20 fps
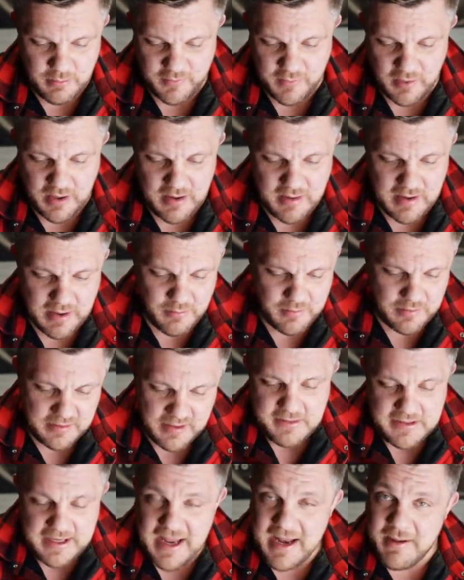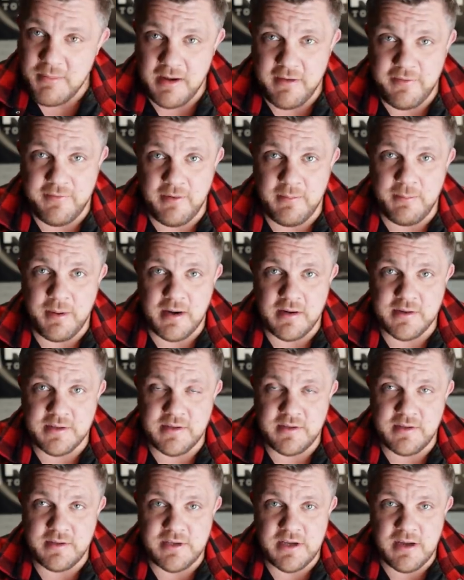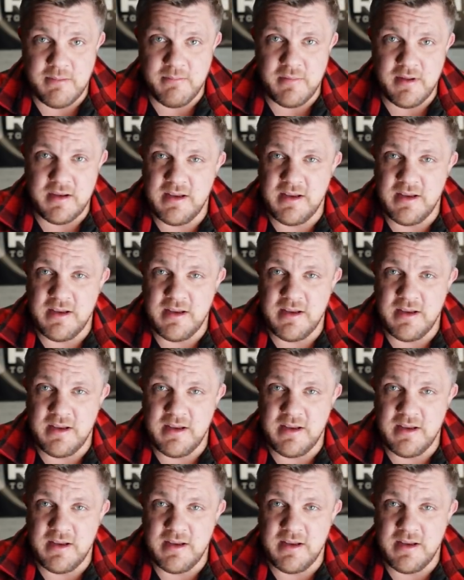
We've got around 10 Mirafit bars in the gym,